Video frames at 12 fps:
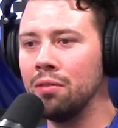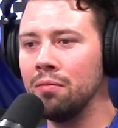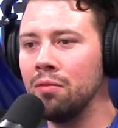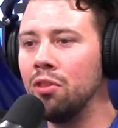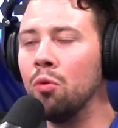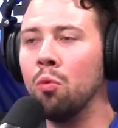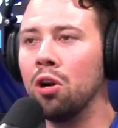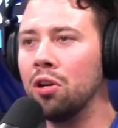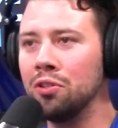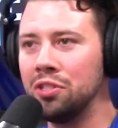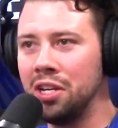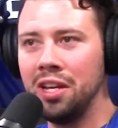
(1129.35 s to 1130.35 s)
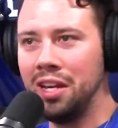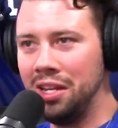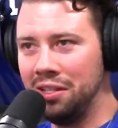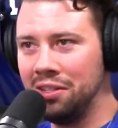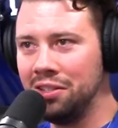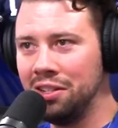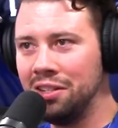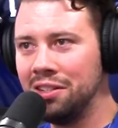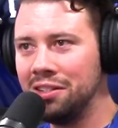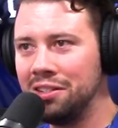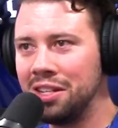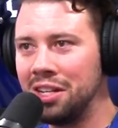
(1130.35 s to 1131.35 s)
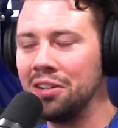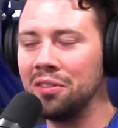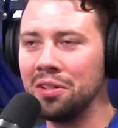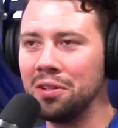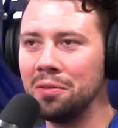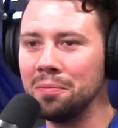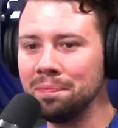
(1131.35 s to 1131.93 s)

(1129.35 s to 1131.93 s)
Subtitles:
the world to end, to get a little